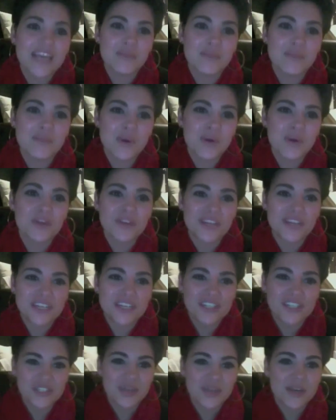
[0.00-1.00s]

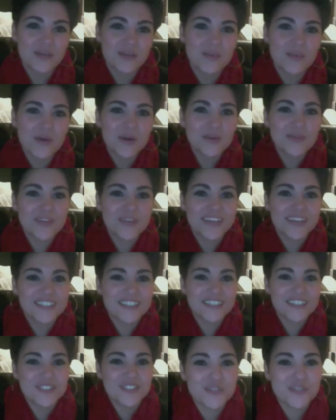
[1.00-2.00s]
motivated you. It
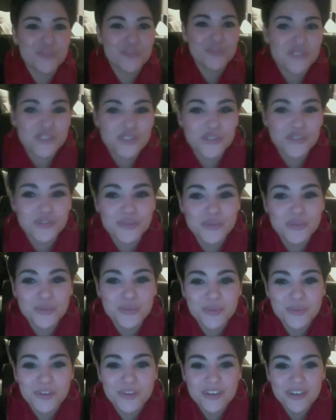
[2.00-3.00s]
motivated you
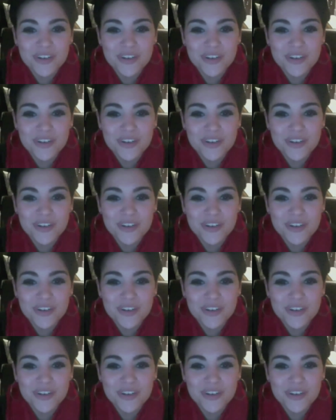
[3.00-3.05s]
to